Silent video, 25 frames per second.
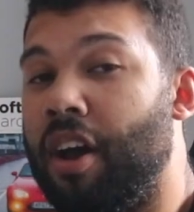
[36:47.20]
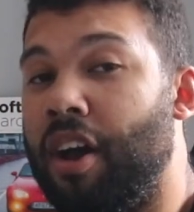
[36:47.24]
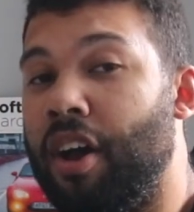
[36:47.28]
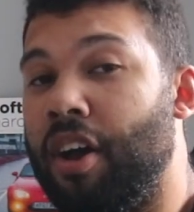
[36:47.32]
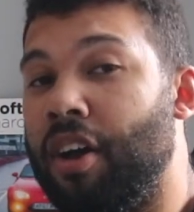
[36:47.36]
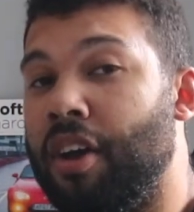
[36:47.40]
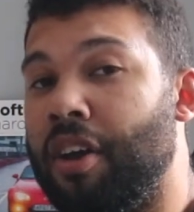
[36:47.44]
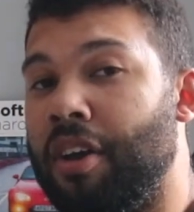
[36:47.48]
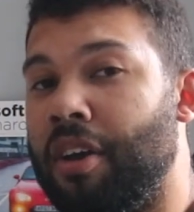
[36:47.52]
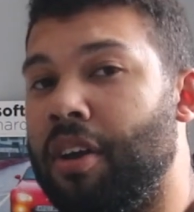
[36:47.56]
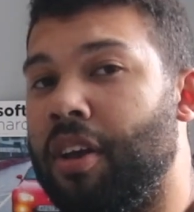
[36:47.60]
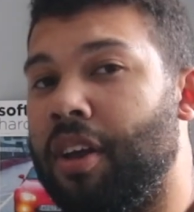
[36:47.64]

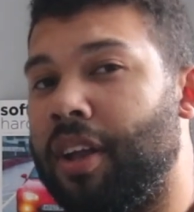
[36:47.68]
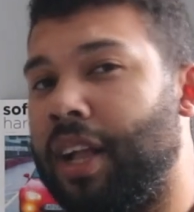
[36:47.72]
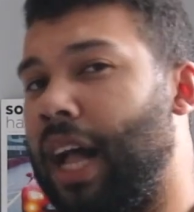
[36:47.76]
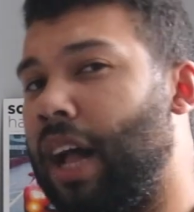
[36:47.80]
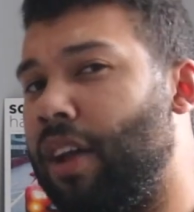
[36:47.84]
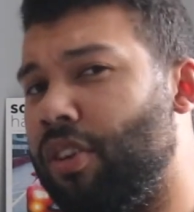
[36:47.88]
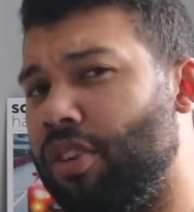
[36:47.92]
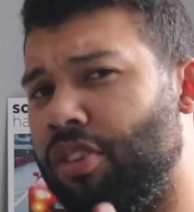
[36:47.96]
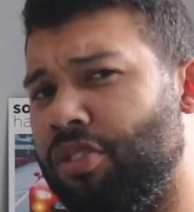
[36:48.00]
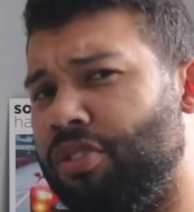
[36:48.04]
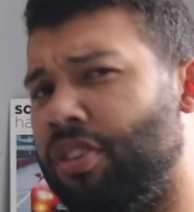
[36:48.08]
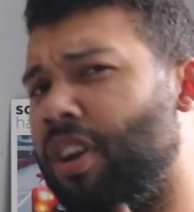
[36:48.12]
uh,
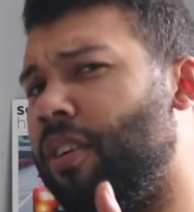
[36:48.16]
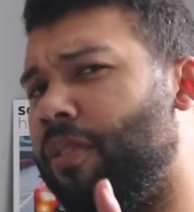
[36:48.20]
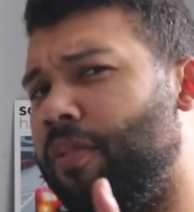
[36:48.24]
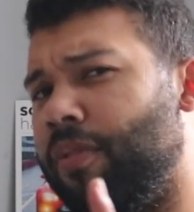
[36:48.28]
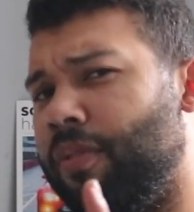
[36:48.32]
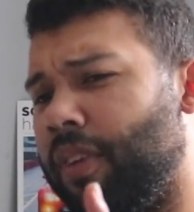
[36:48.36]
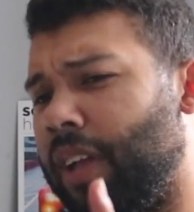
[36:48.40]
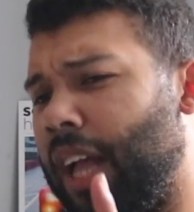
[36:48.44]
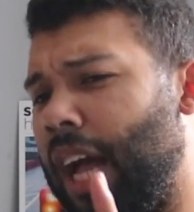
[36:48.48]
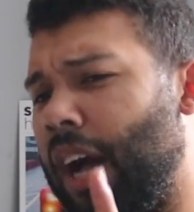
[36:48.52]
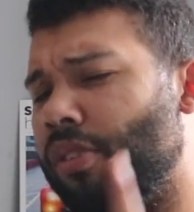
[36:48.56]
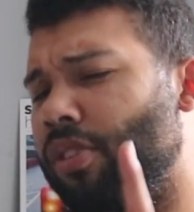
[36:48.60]
count
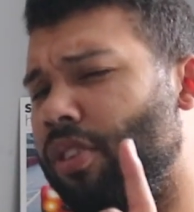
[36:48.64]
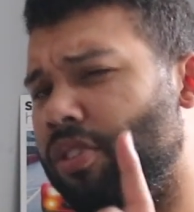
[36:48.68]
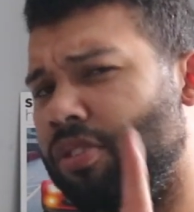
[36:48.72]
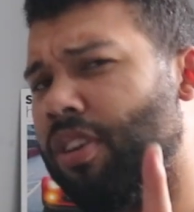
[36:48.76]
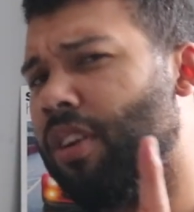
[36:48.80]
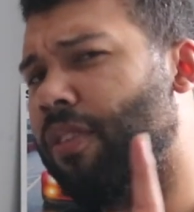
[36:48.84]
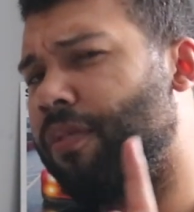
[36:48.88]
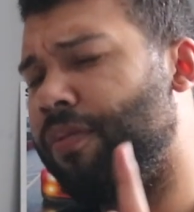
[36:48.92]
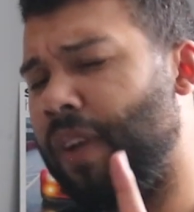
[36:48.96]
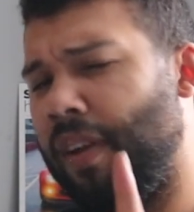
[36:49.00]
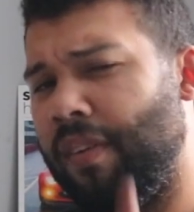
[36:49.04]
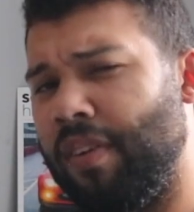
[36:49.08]
yourself count
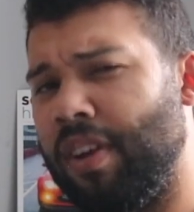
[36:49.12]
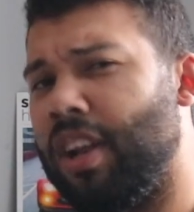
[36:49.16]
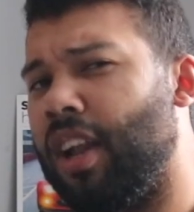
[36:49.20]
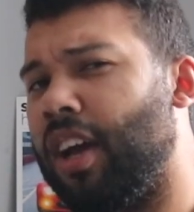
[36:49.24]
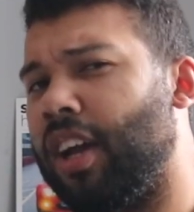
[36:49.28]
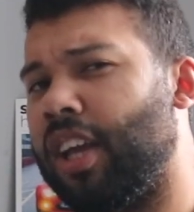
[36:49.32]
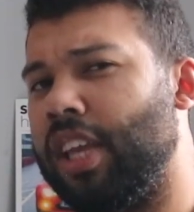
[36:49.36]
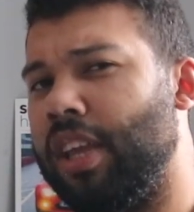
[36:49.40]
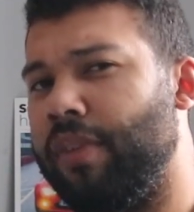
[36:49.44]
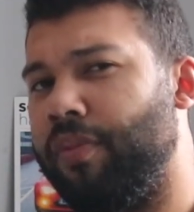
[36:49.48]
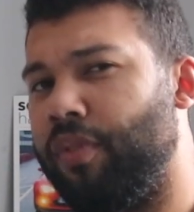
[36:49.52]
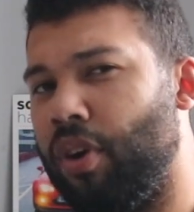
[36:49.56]
yourself very
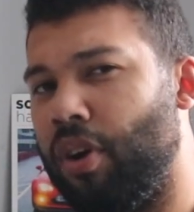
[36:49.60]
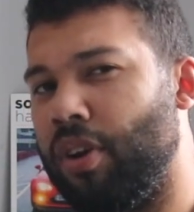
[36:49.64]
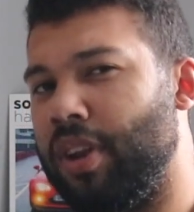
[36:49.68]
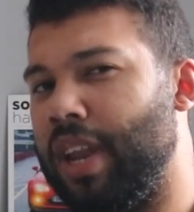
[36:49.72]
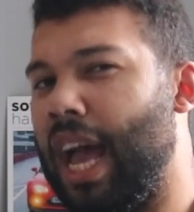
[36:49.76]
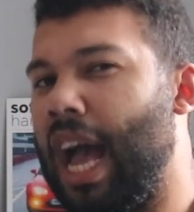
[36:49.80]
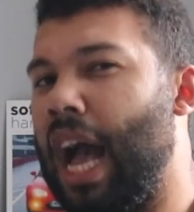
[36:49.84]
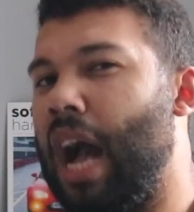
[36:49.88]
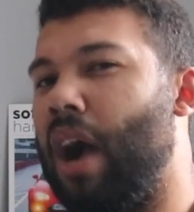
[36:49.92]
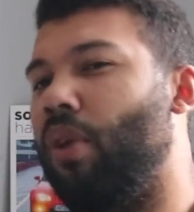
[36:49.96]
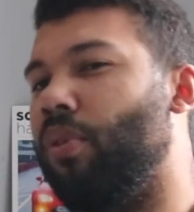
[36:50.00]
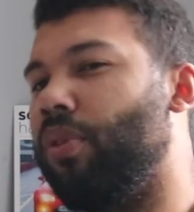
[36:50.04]
lucky. You've got
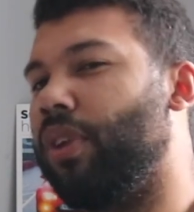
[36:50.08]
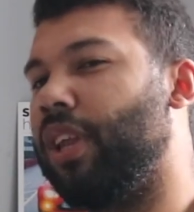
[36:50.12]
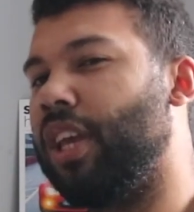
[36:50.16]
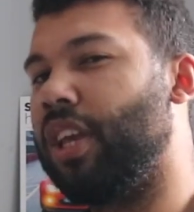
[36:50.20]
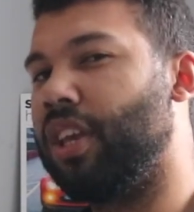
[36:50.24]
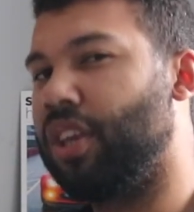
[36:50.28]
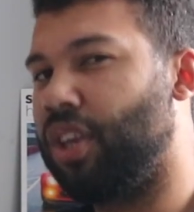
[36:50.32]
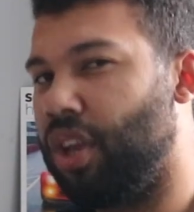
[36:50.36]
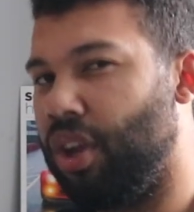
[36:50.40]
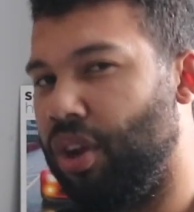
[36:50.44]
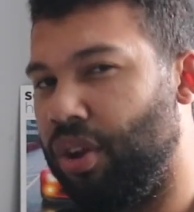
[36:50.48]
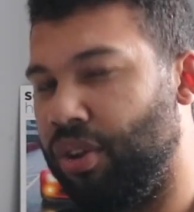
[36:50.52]
an
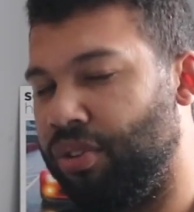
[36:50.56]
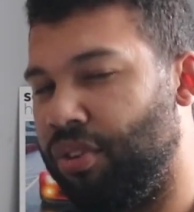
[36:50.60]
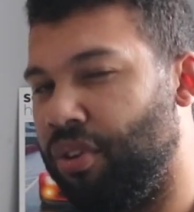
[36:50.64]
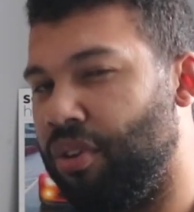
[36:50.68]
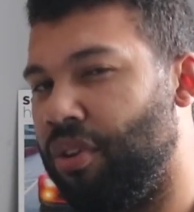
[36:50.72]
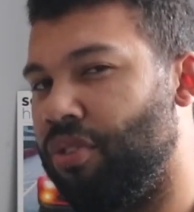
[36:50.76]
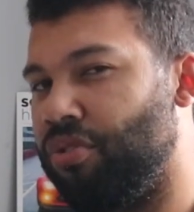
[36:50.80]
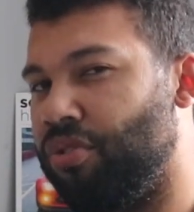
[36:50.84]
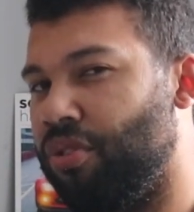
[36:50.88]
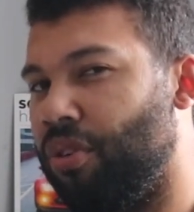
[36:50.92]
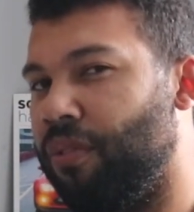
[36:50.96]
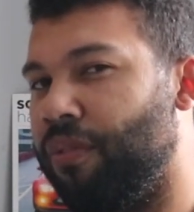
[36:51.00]
Audi Q2
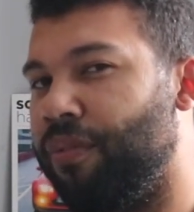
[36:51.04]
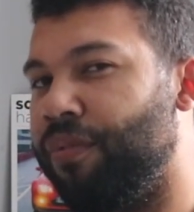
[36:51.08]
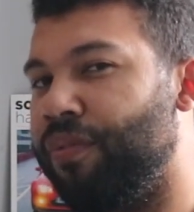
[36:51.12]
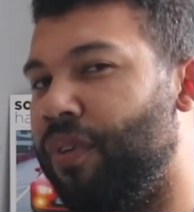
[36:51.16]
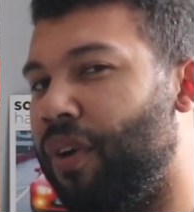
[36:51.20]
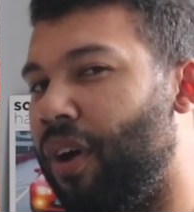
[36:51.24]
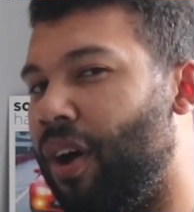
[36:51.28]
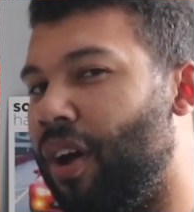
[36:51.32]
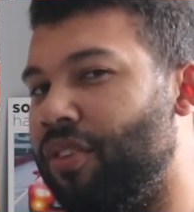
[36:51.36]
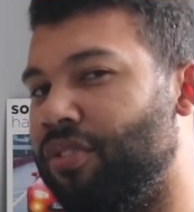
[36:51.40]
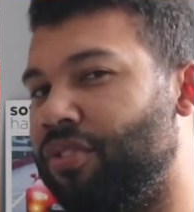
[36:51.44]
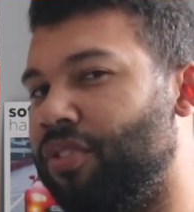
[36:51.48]
as your
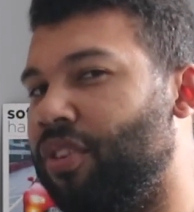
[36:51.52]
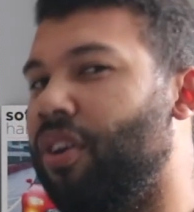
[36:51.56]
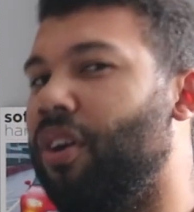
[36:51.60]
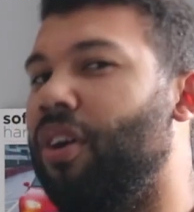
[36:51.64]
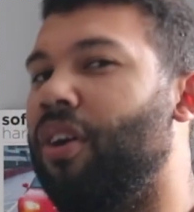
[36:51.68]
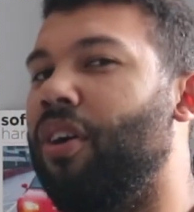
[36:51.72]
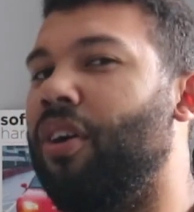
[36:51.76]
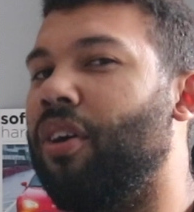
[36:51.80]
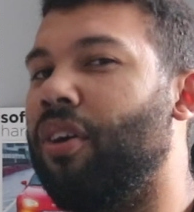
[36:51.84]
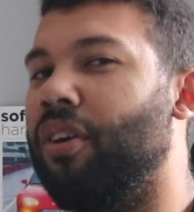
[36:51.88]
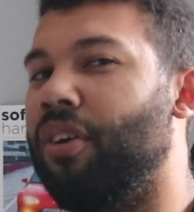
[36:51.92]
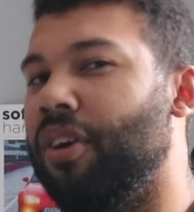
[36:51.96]
first
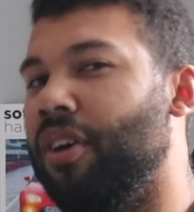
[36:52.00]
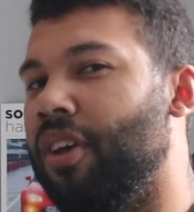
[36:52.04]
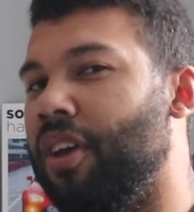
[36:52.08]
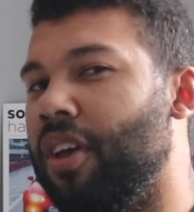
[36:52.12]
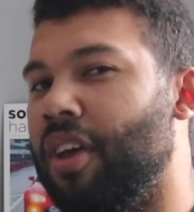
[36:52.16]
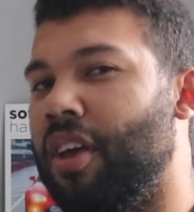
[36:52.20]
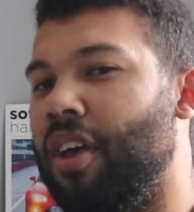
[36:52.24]
car.